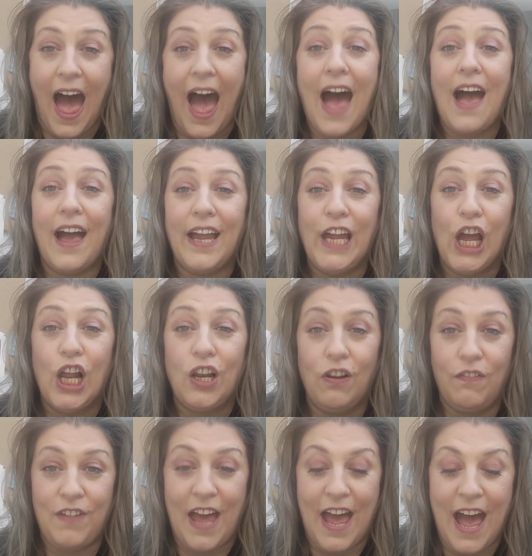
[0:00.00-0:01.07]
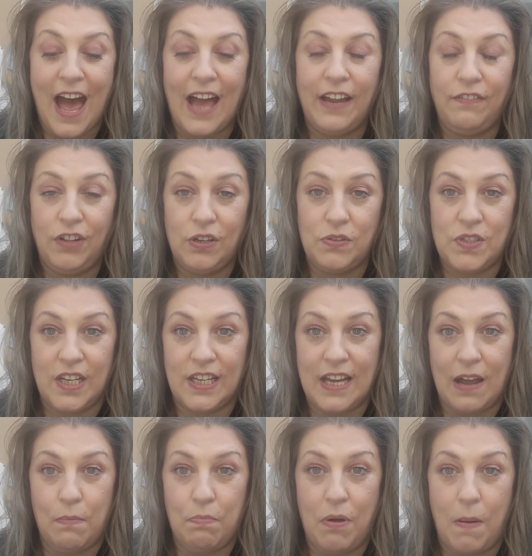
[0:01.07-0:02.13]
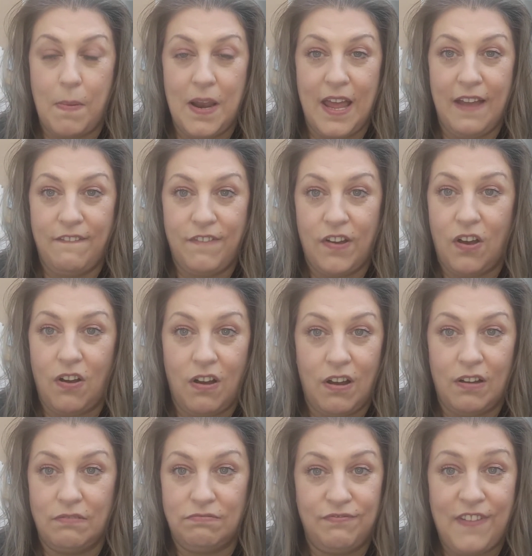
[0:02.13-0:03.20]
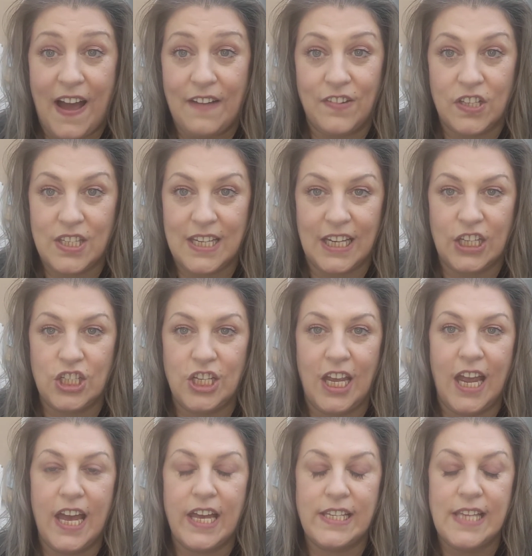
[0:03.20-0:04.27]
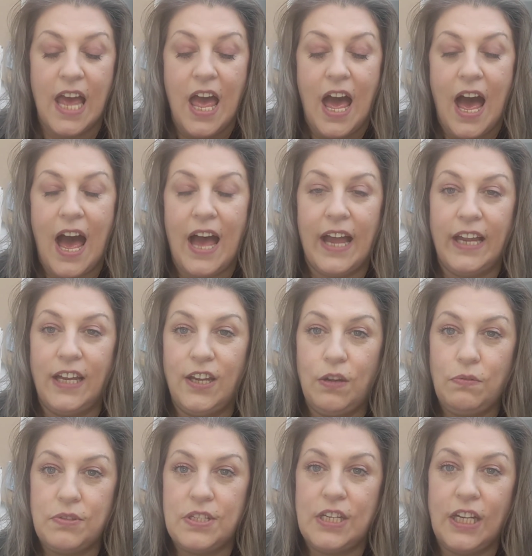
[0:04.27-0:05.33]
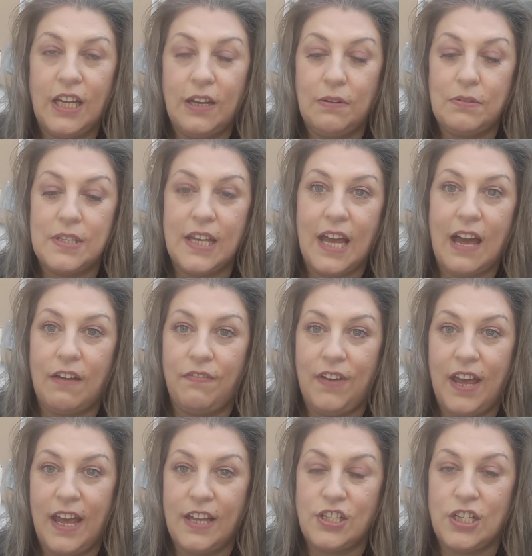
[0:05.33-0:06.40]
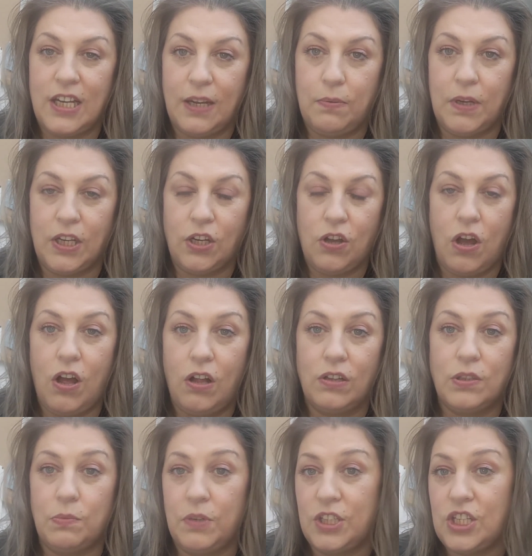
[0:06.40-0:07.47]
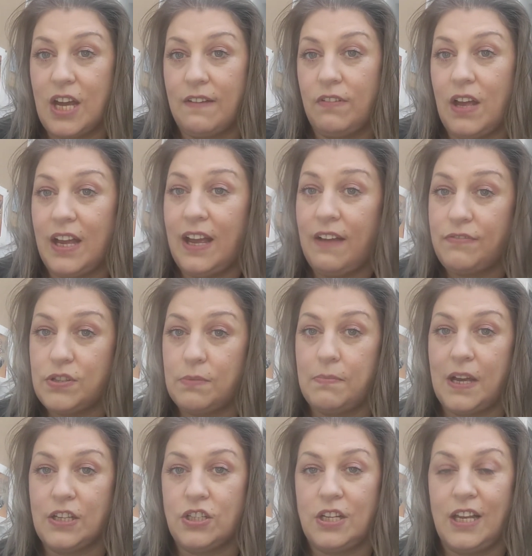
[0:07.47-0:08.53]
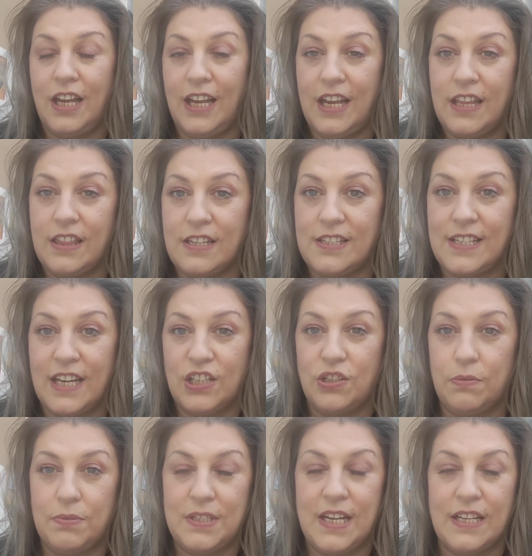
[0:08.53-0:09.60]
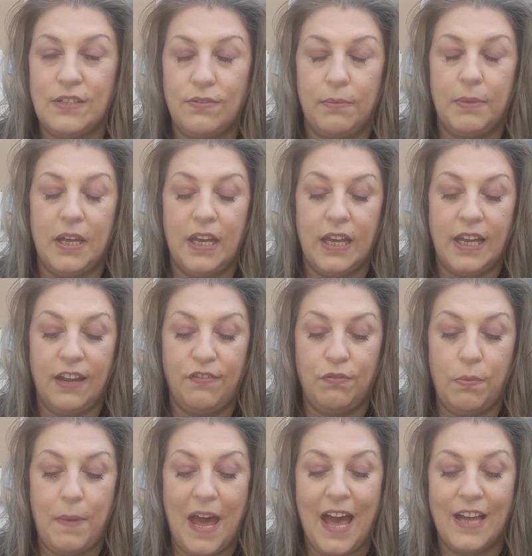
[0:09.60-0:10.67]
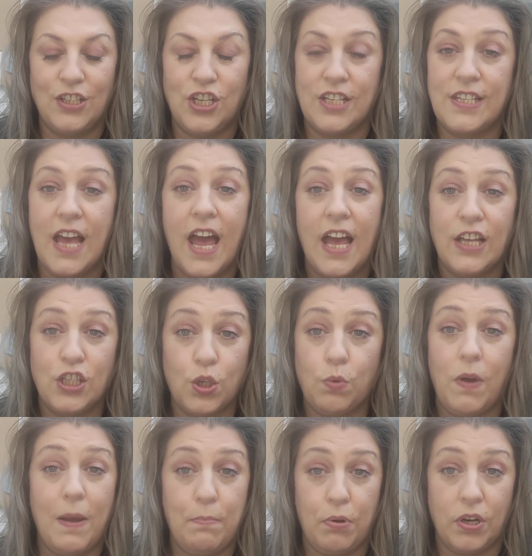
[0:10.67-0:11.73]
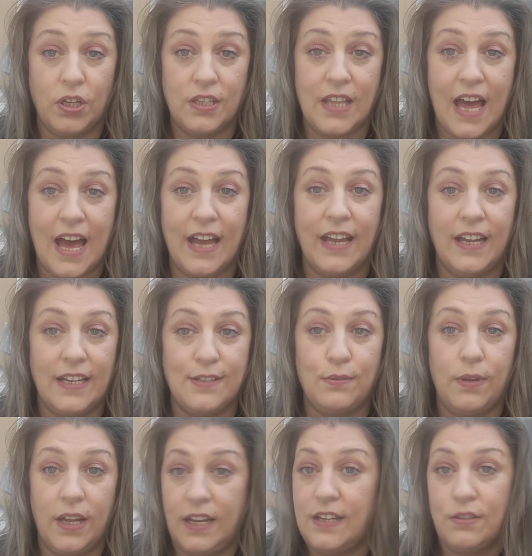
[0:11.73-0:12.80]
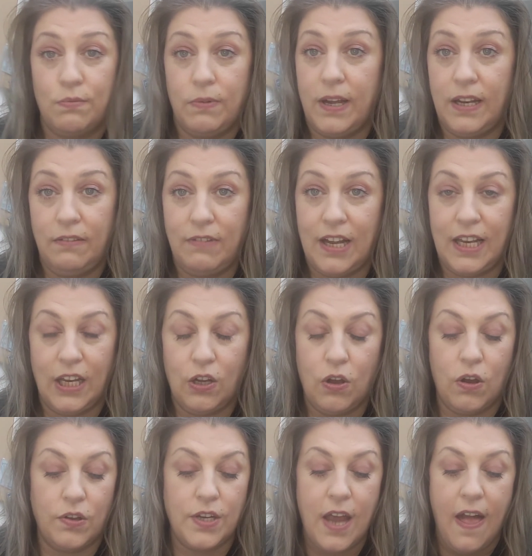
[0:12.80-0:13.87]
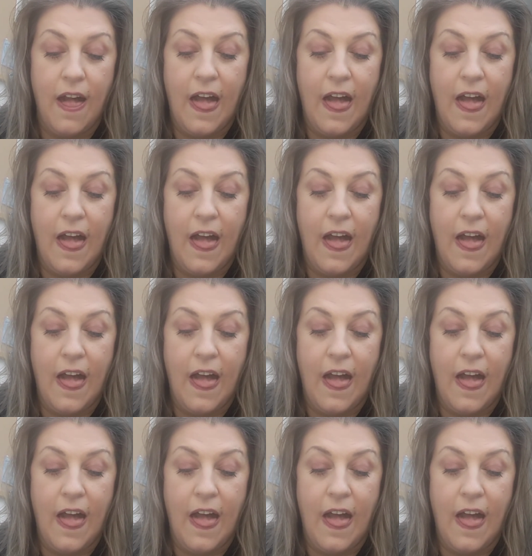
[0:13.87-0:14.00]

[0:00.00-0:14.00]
I love it. I've used it now probably for 5 or 6 years. I used to use the Alpha H Liquid Gold, which I have some actually in the stash upstairs from a gift for purchase. It's a great product that. It is really, really good.